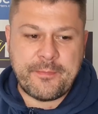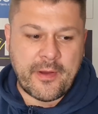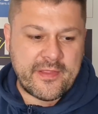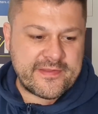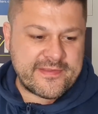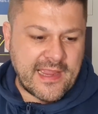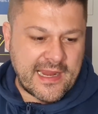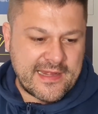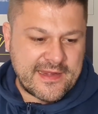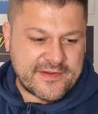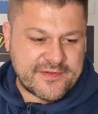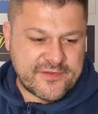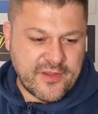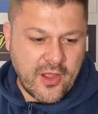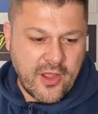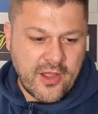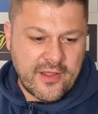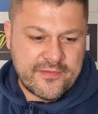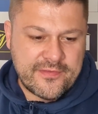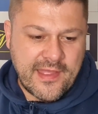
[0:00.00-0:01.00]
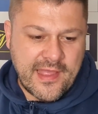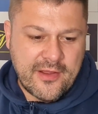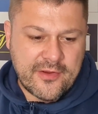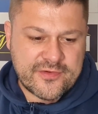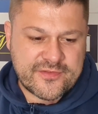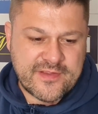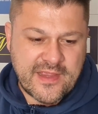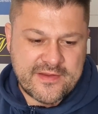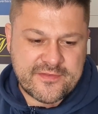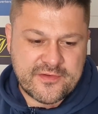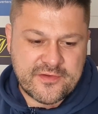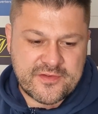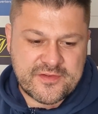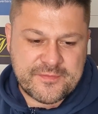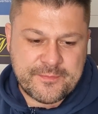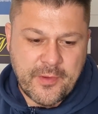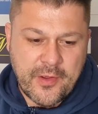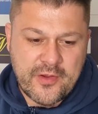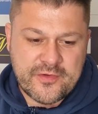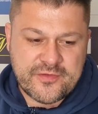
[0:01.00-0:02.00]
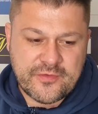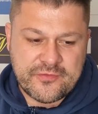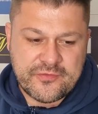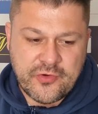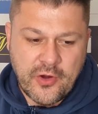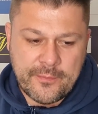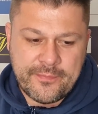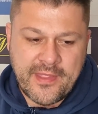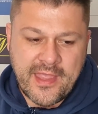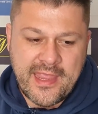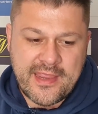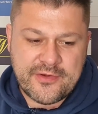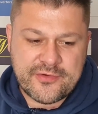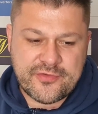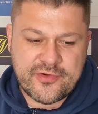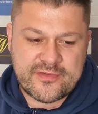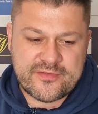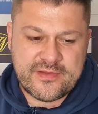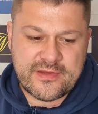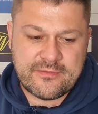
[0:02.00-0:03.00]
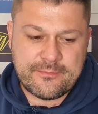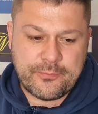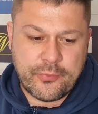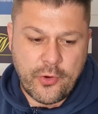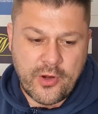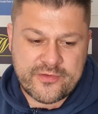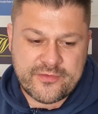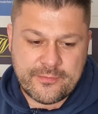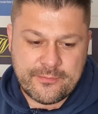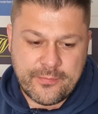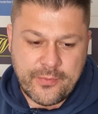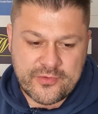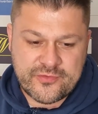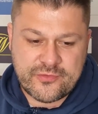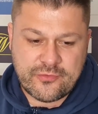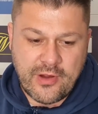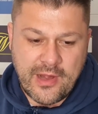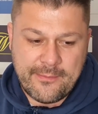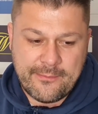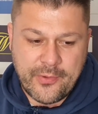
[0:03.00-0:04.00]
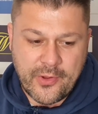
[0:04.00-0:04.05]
by the Daily Star, and they are stating that Spurs have dropped their interest in Brighton boss Graham